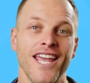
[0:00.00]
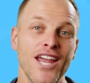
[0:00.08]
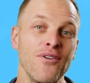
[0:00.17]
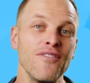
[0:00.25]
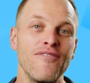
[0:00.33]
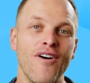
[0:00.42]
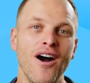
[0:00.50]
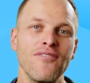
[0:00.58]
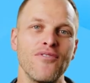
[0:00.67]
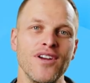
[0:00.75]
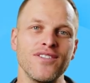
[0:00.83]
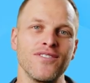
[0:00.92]
Here are
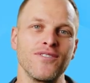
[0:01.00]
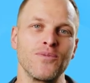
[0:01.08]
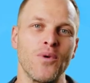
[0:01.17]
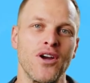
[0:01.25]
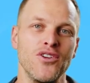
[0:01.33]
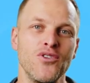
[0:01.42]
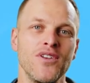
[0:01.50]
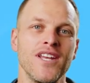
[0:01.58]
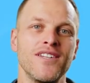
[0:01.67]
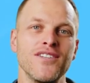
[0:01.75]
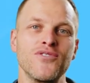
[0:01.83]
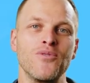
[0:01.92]
5 reasons why you
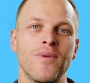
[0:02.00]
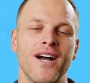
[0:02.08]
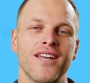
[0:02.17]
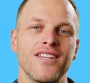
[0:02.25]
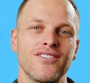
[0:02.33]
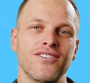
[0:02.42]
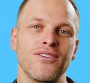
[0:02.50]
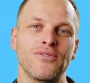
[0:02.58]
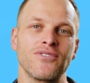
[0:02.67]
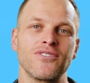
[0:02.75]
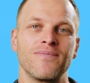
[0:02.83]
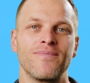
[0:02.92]
need digital marketing
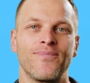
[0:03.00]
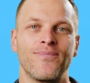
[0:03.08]
skills.